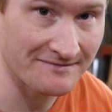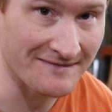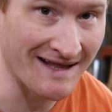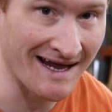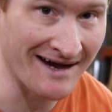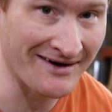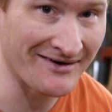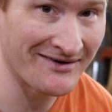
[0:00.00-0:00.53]

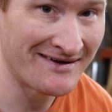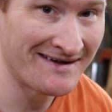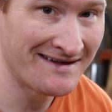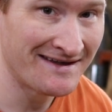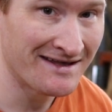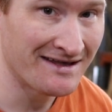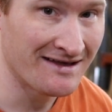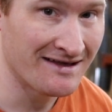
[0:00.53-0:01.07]
Now,
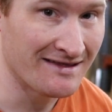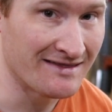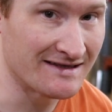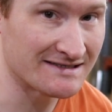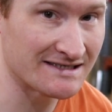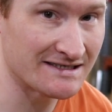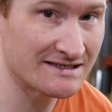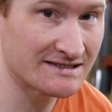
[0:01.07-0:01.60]

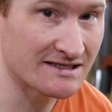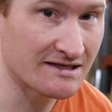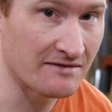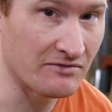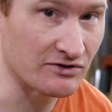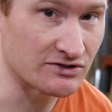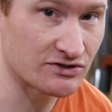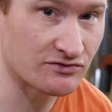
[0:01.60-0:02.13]
this is the
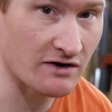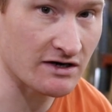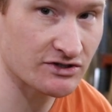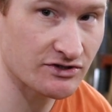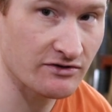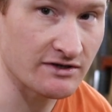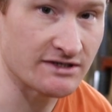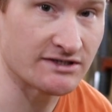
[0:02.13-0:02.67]
most
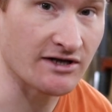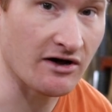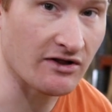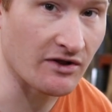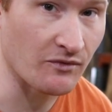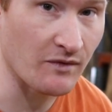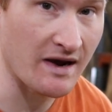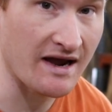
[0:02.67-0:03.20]
structurally
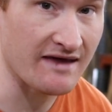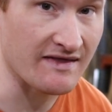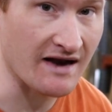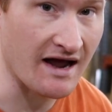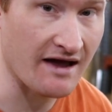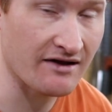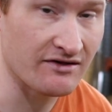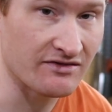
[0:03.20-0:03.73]
solid way
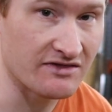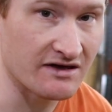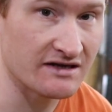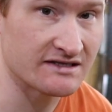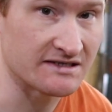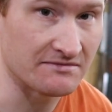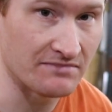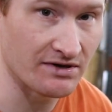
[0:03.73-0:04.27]
that I could
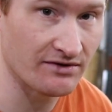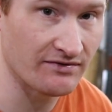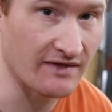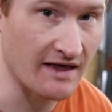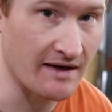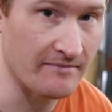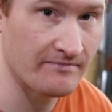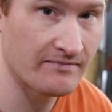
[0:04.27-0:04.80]
think to build
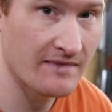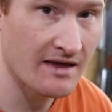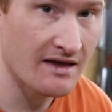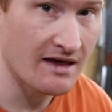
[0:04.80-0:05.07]
them,